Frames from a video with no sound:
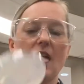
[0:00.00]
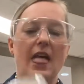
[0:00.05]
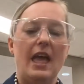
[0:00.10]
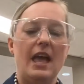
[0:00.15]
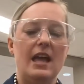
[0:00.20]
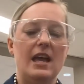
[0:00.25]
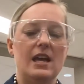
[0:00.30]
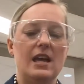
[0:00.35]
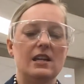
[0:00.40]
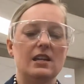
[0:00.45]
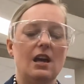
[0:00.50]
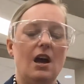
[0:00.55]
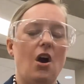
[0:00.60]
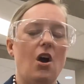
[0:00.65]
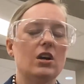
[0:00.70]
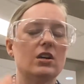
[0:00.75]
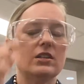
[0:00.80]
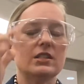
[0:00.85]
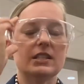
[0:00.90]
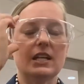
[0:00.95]
And
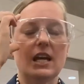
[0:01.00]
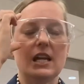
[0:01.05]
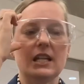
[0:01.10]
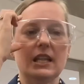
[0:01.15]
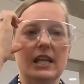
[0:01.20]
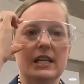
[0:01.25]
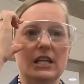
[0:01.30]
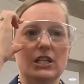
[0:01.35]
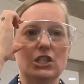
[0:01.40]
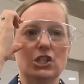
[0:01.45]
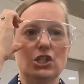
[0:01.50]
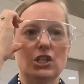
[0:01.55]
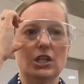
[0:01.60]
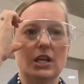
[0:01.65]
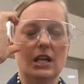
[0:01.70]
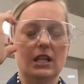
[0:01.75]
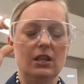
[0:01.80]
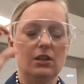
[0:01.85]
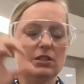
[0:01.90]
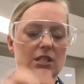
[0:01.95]
agar is kind of like a
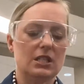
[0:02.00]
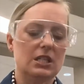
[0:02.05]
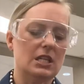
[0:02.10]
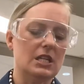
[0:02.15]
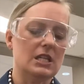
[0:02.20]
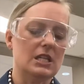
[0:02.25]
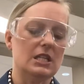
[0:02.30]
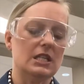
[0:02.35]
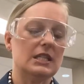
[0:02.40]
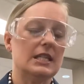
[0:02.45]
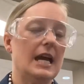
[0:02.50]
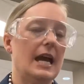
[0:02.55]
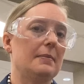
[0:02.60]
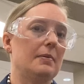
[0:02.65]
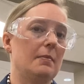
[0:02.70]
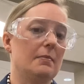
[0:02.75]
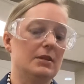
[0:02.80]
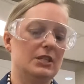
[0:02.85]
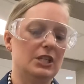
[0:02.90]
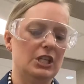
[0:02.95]
gelatin type
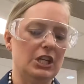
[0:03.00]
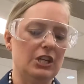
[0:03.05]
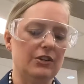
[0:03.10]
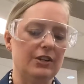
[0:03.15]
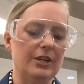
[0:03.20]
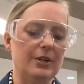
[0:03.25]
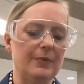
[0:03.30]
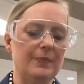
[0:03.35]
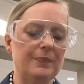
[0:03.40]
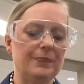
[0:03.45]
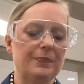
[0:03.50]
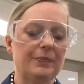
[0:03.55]
material.